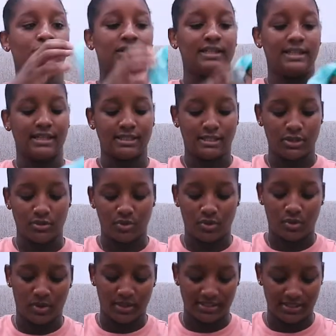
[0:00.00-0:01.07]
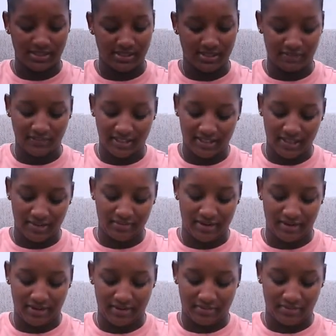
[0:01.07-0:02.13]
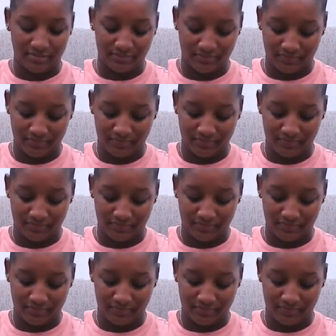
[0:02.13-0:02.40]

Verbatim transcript: really into unicorns and stuff like that right now.